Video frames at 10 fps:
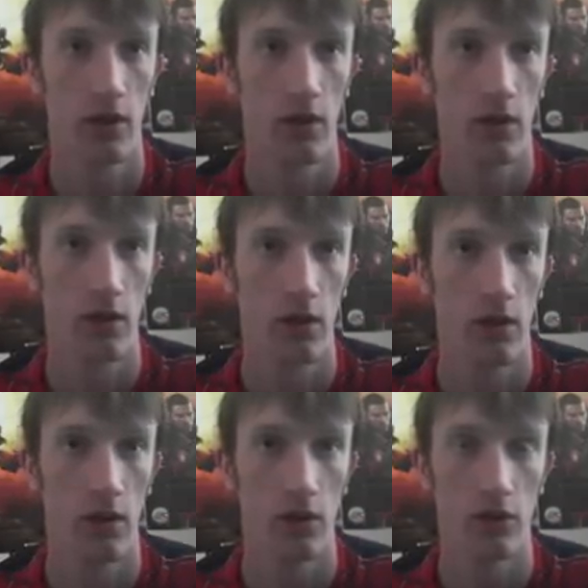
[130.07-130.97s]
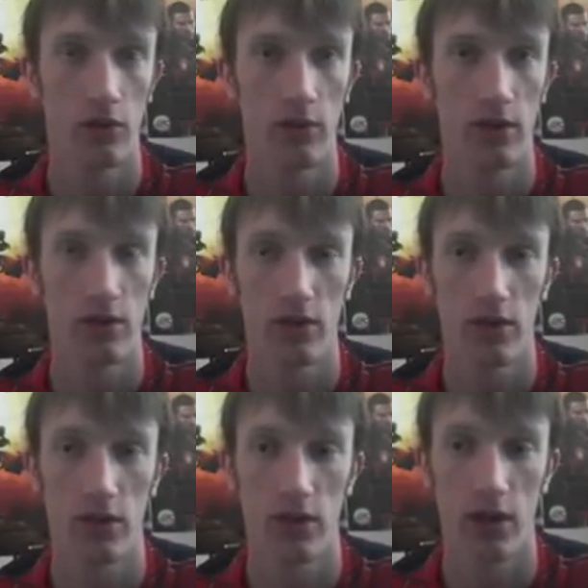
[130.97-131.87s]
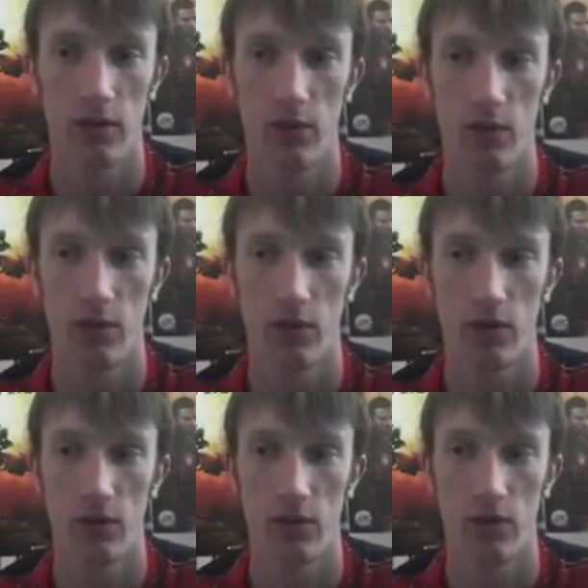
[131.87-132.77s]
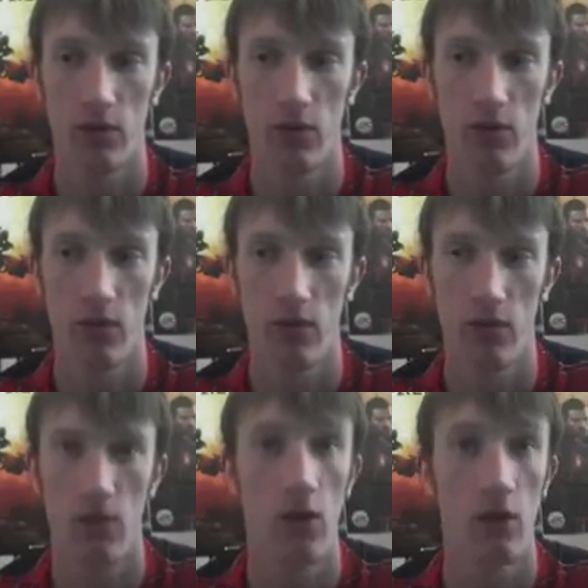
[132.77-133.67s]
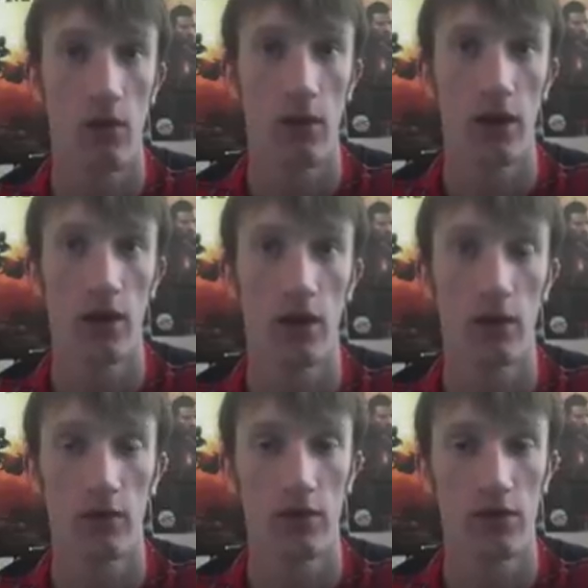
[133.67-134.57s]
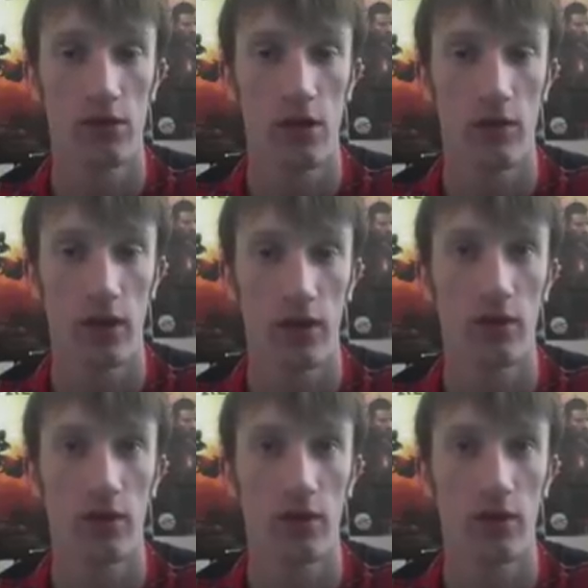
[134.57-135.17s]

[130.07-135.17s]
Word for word: And you've got something else down here, and I can't remember what it was. But I normally use the top right